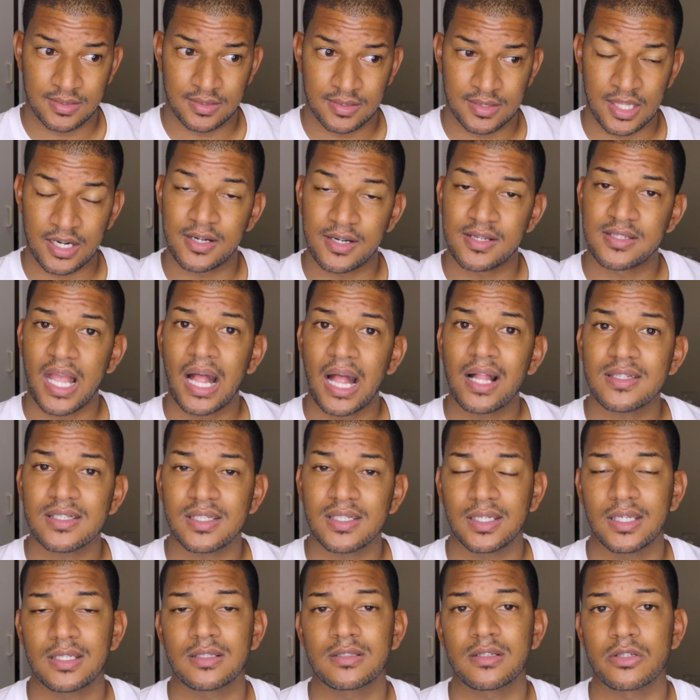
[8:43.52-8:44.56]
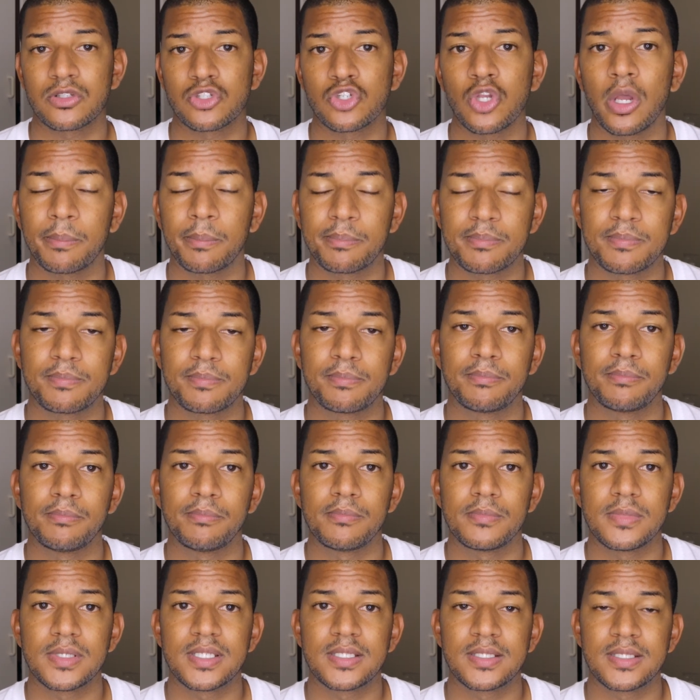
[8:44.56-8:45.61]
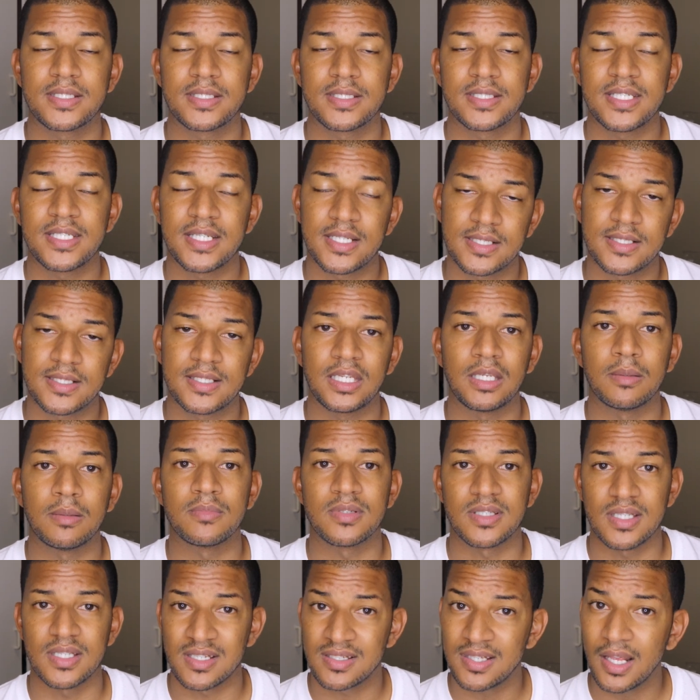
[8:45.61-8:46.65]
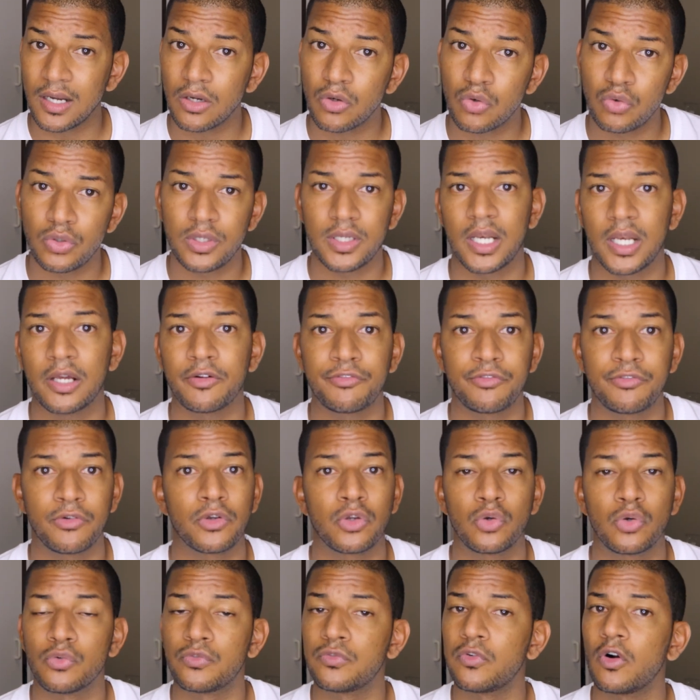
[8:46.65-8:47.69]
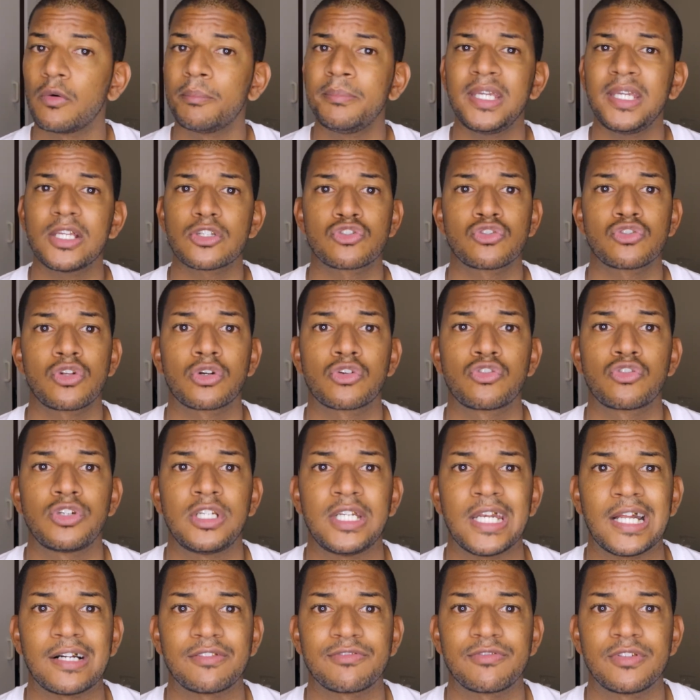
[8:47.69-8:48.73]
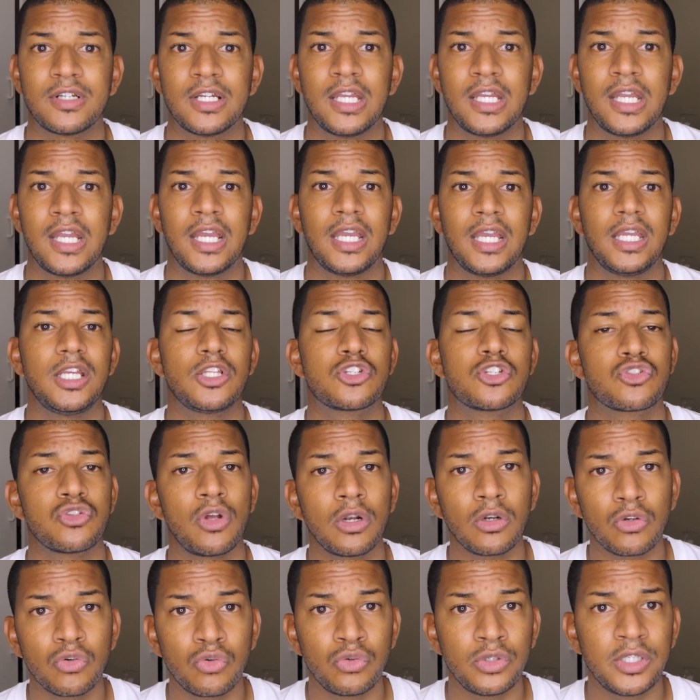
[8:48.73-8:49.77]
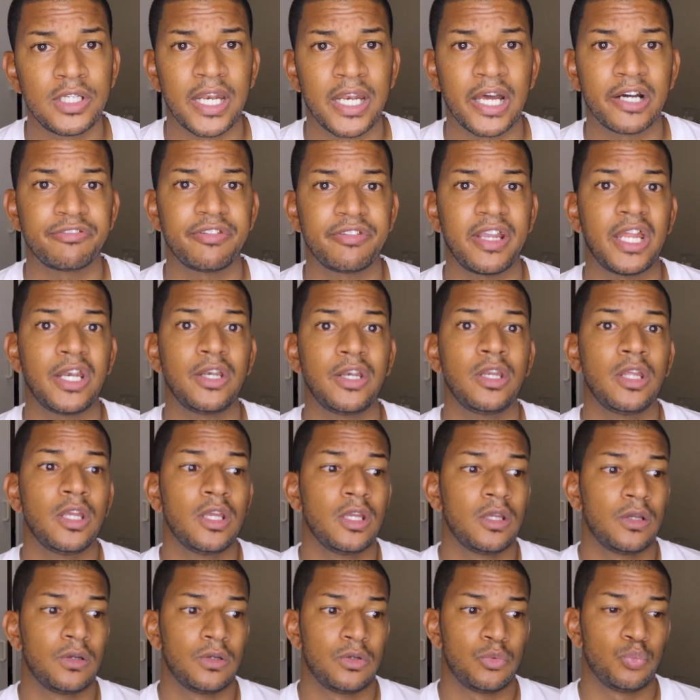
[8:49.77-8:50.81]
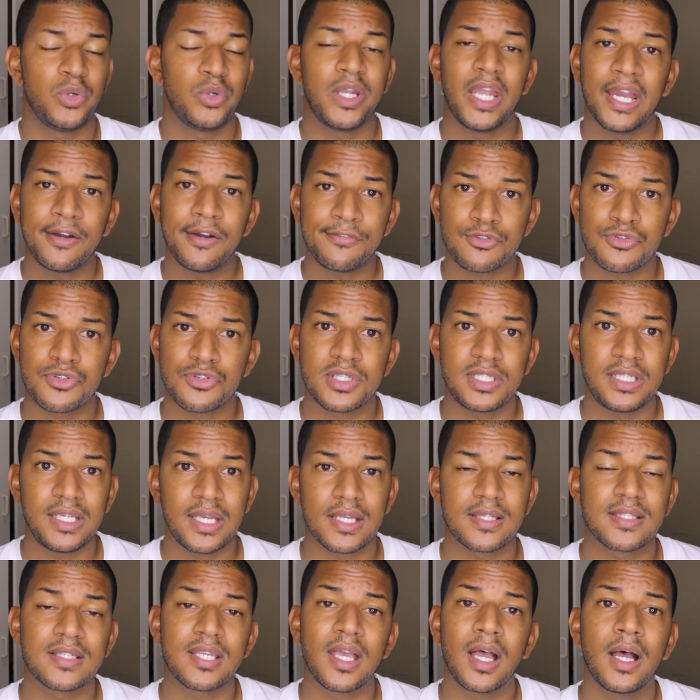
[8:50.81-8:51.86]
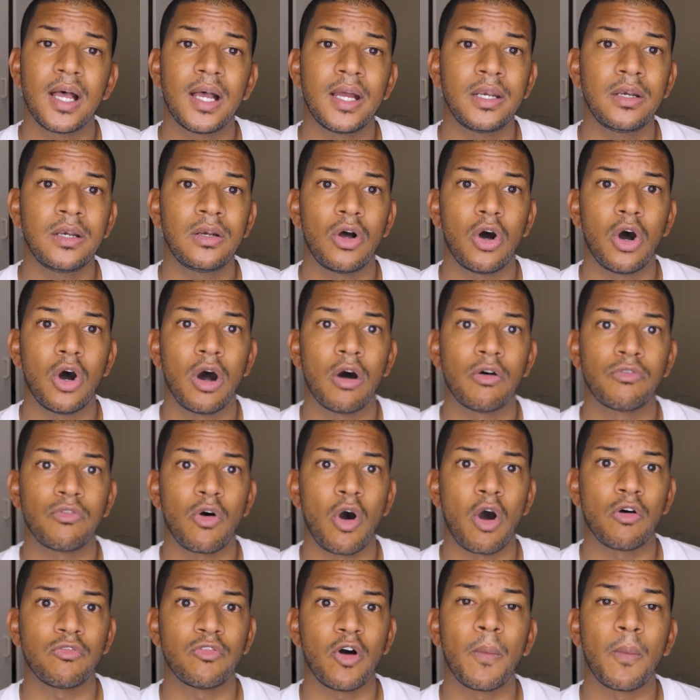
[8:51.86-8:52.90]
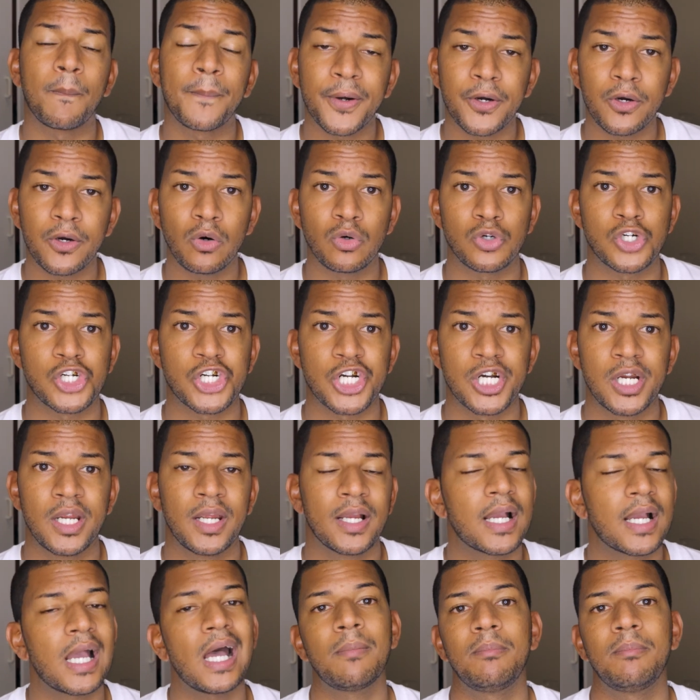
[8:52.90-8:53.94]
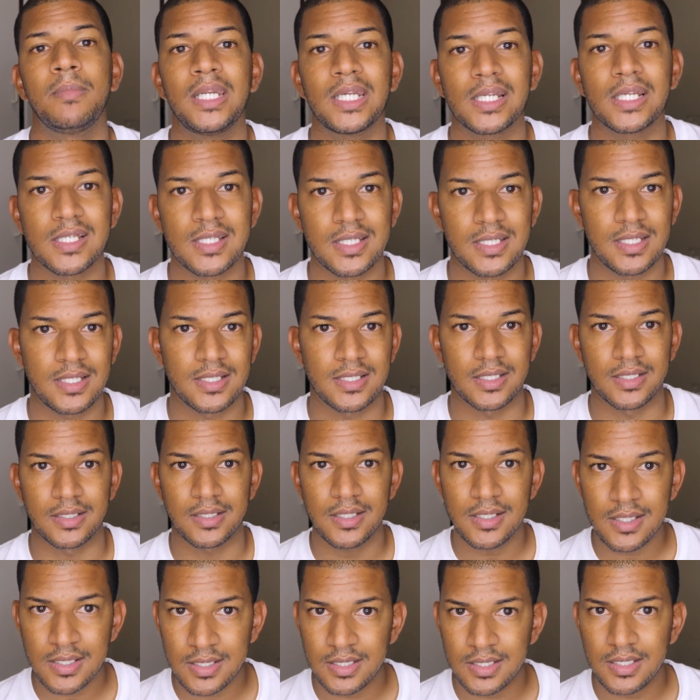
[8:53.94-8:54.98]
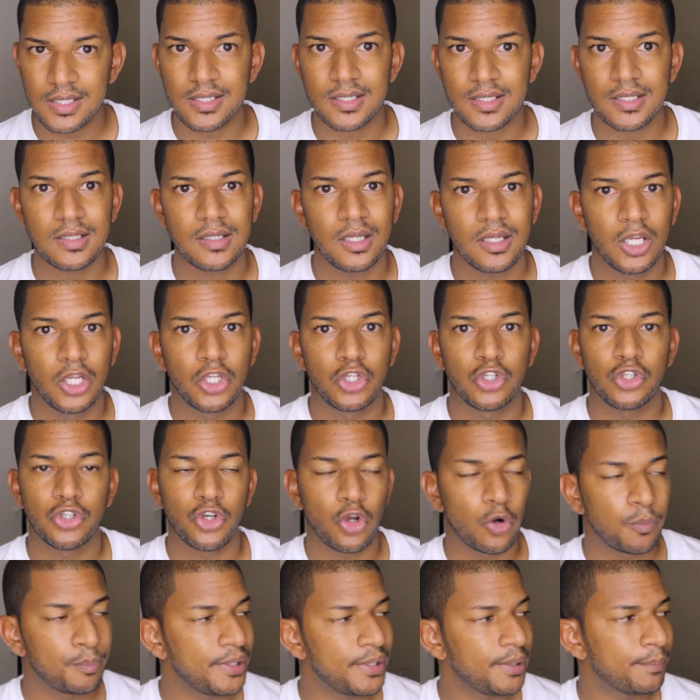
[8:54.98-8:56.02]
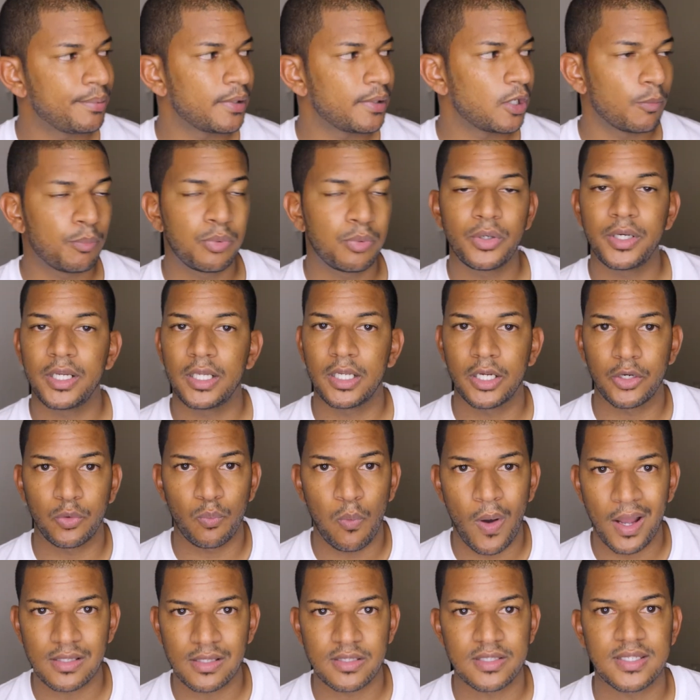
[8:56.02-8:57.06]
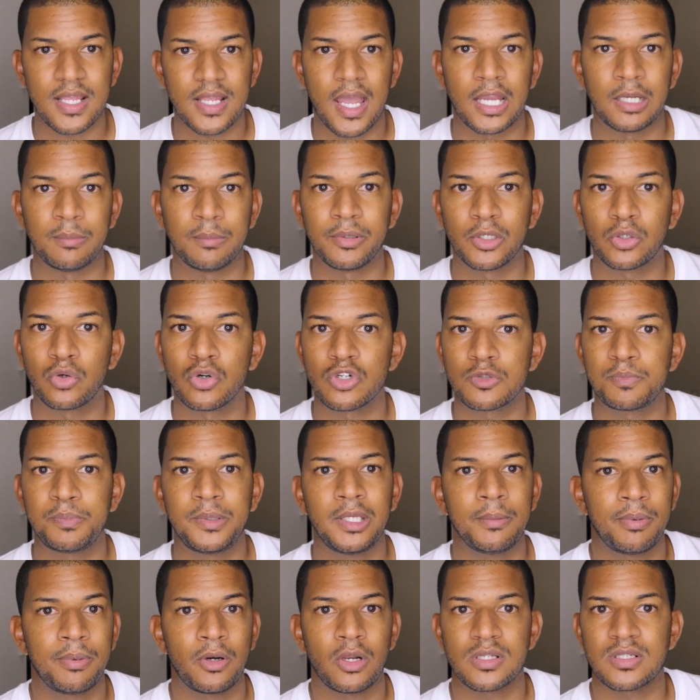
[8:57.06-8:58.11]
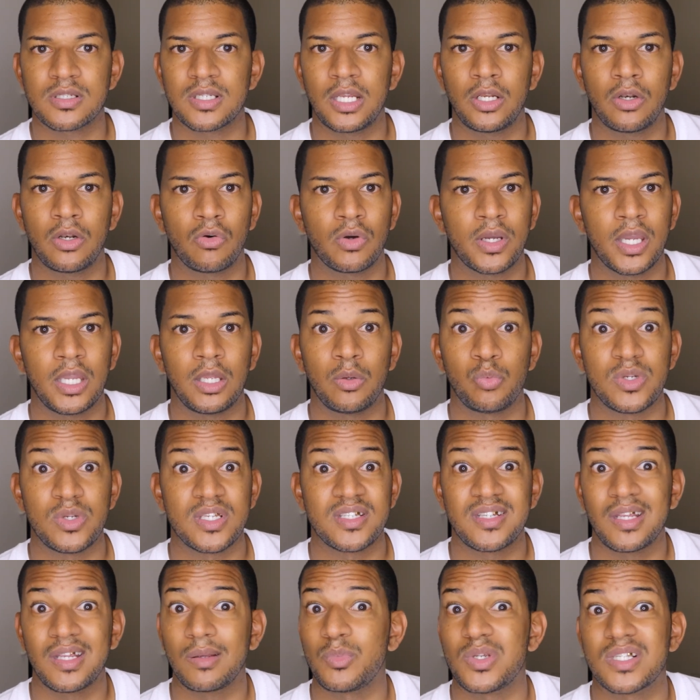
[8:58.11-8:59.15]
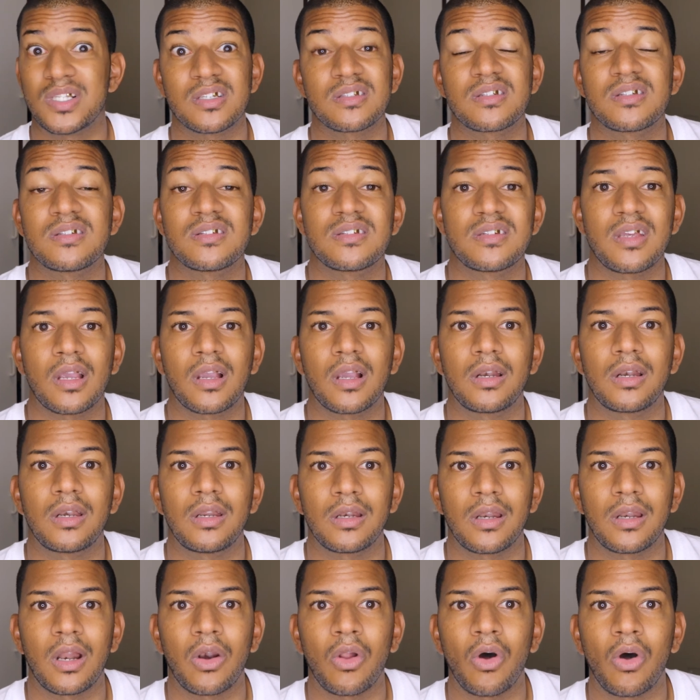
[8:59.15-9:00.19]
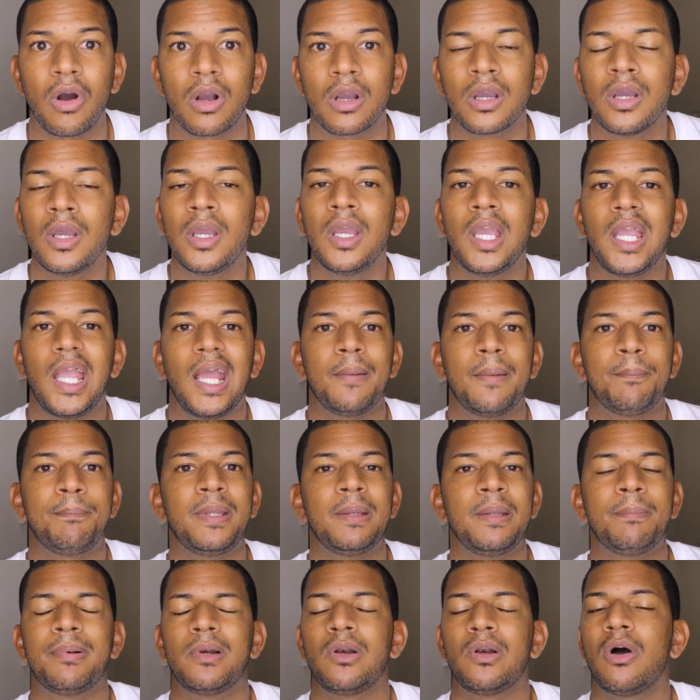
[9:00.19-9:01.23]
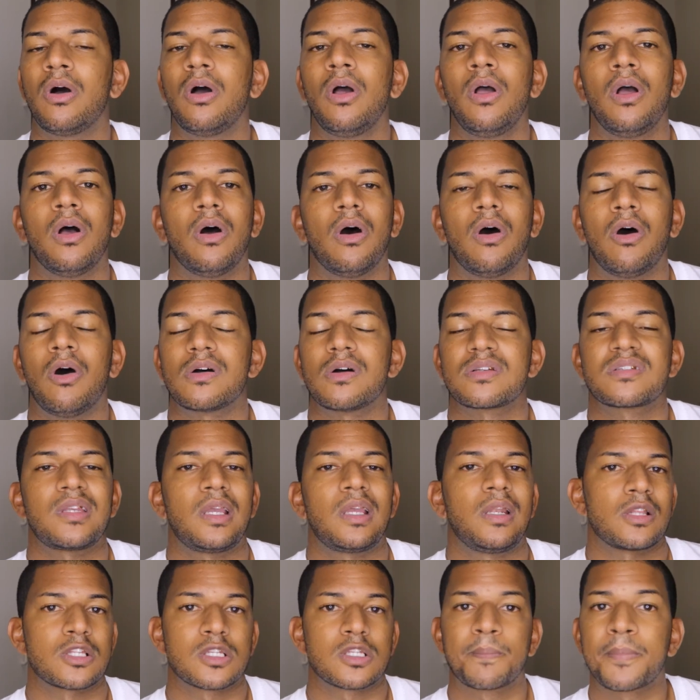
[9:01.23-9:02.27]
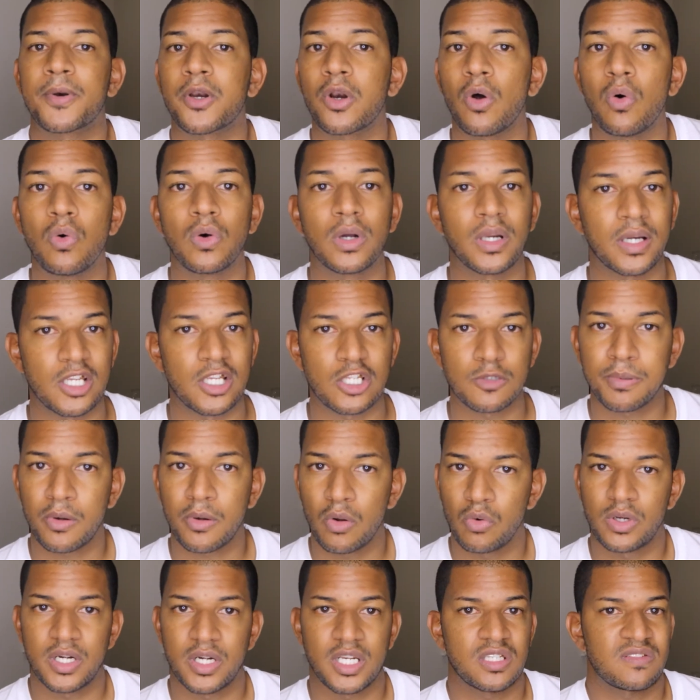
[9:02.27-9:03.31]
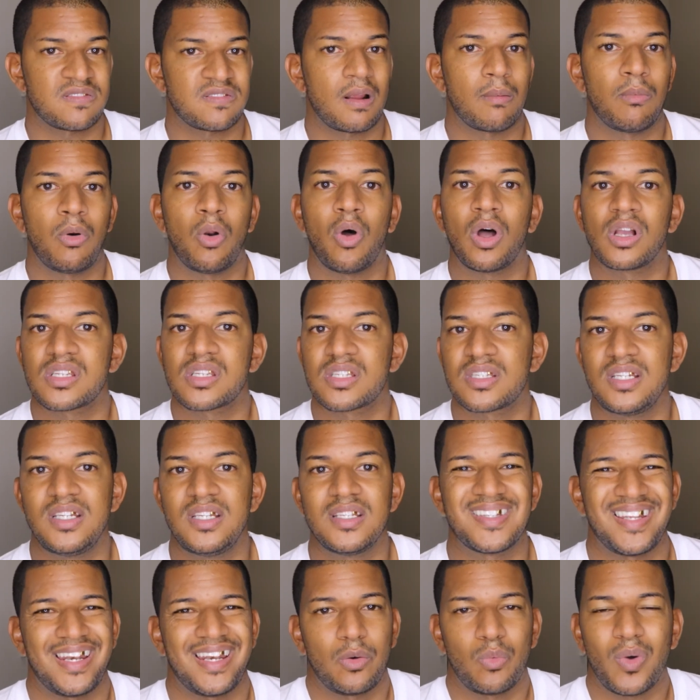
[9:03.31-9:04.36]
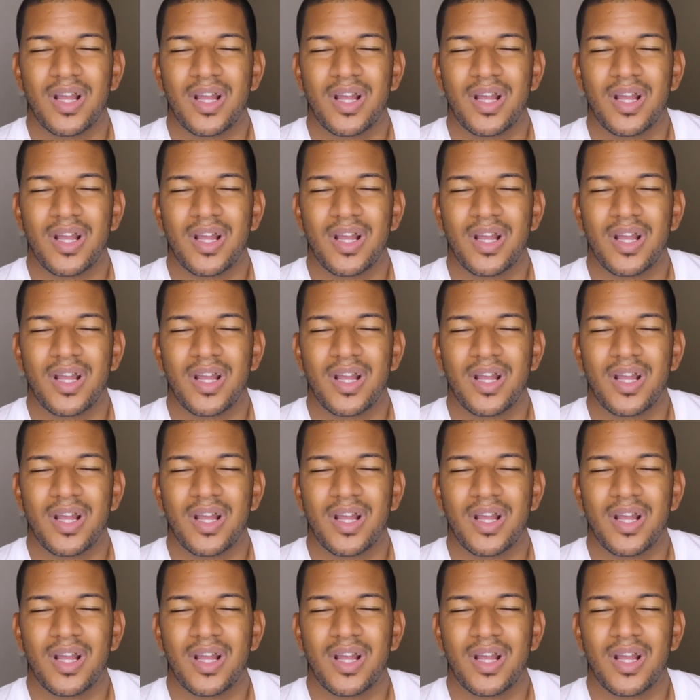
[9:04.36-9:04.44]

the results against the top 6 teams, is that good enough for you? For me, it's not good enough. It's not good enough, and we have to see a turn of approach come next season. This season, people are putting it one side because people are saying, okay, we sit in second in the log, and people are saying it's progress from last season and